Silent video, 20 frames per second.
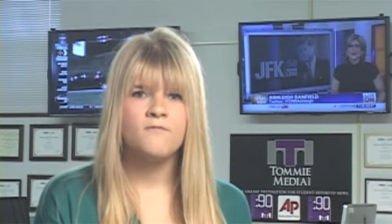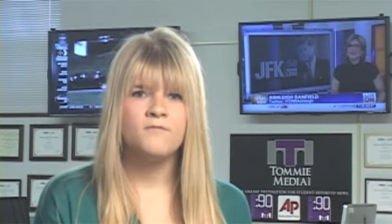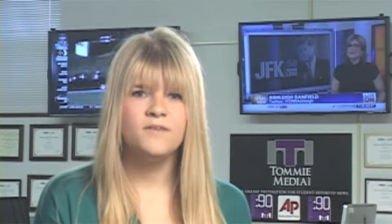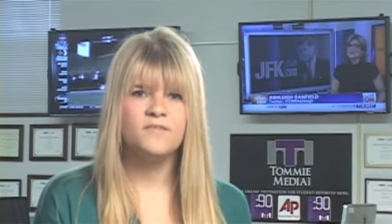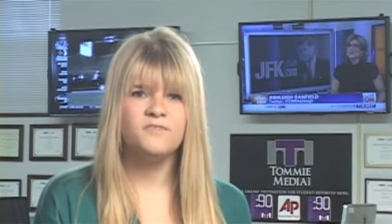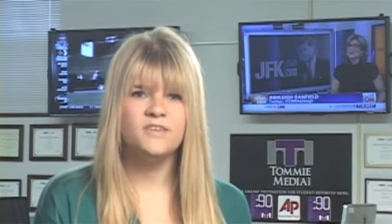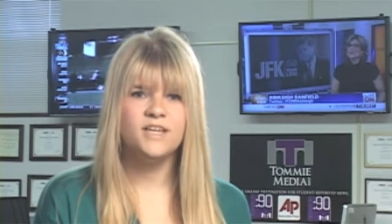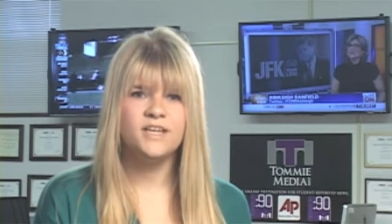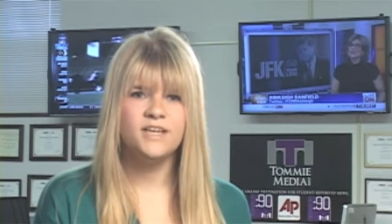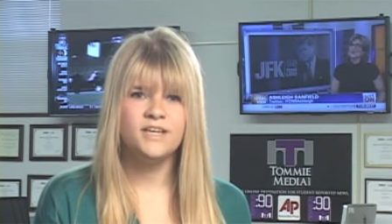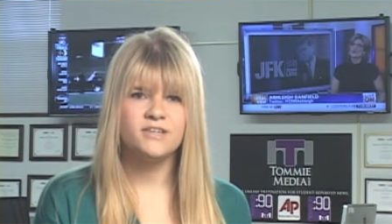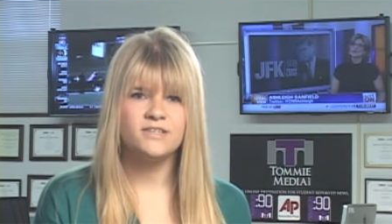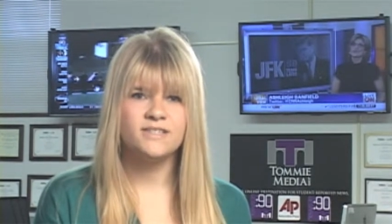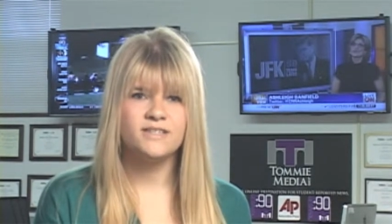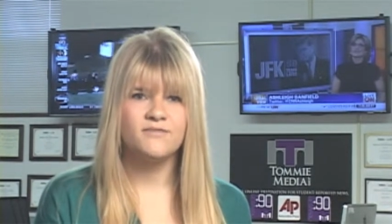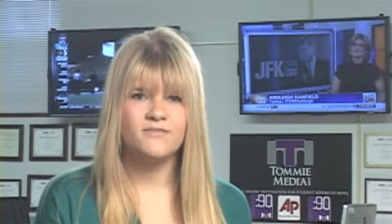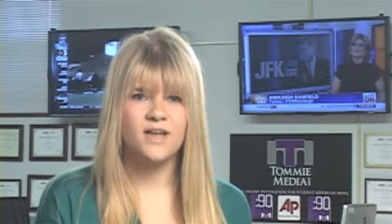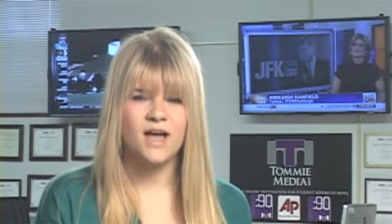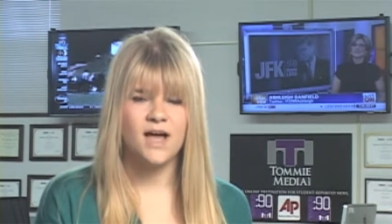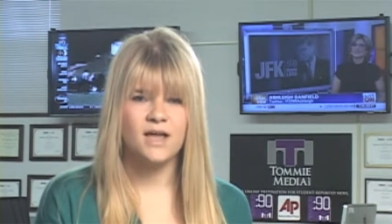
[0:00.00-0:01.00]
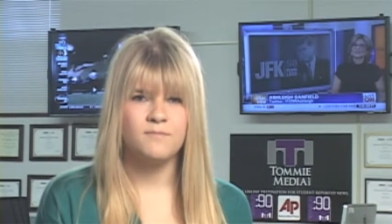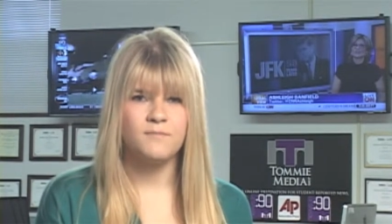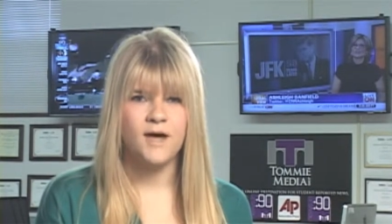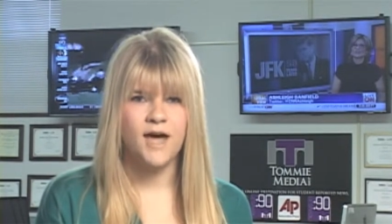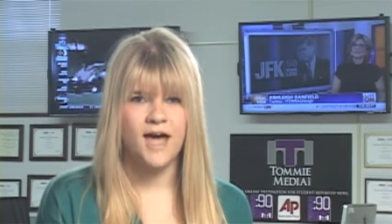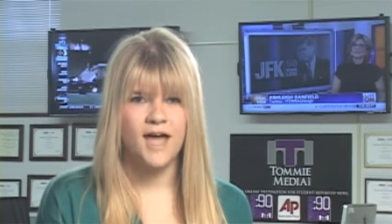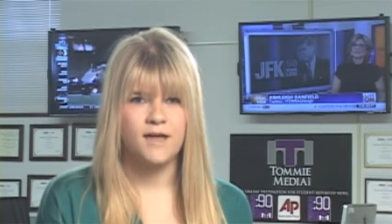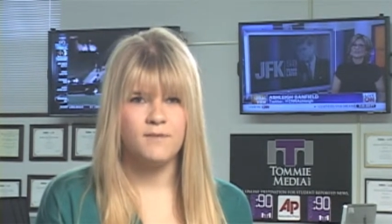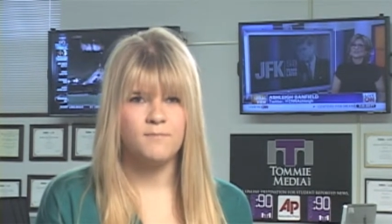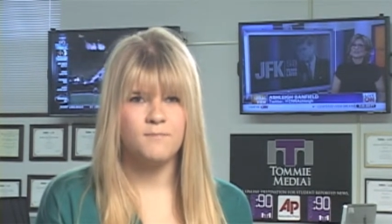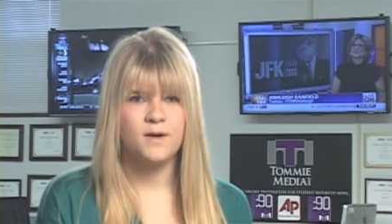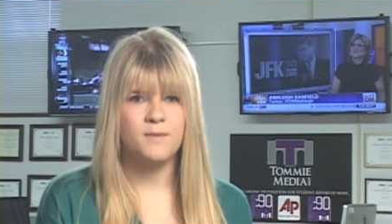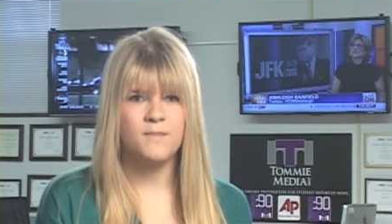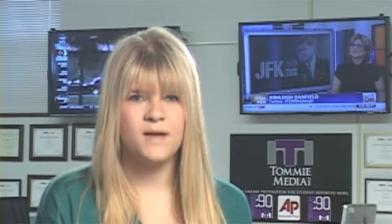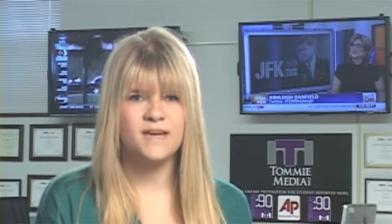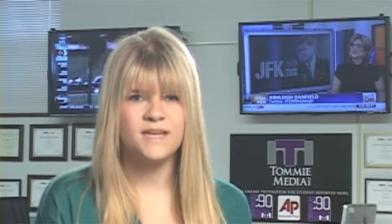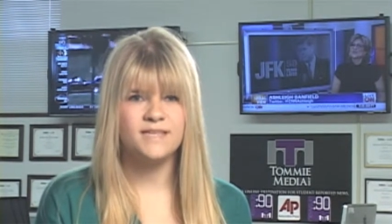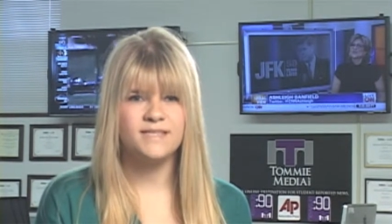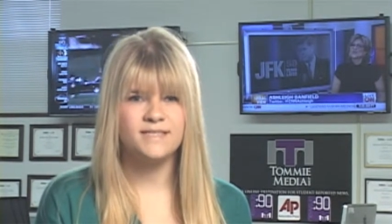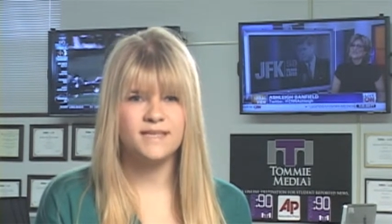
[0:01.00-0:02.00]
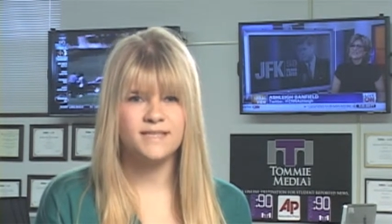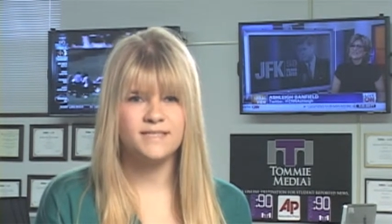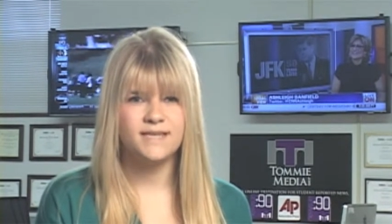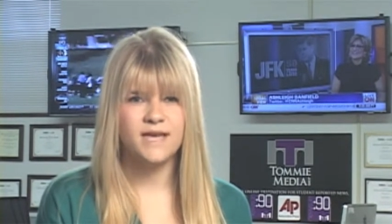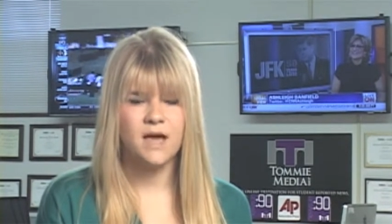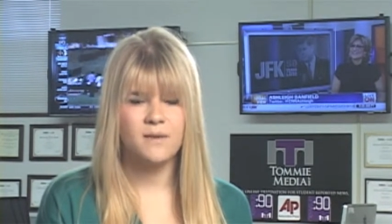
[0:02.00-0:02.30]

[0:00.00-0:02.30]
50 years have gone by, but many St.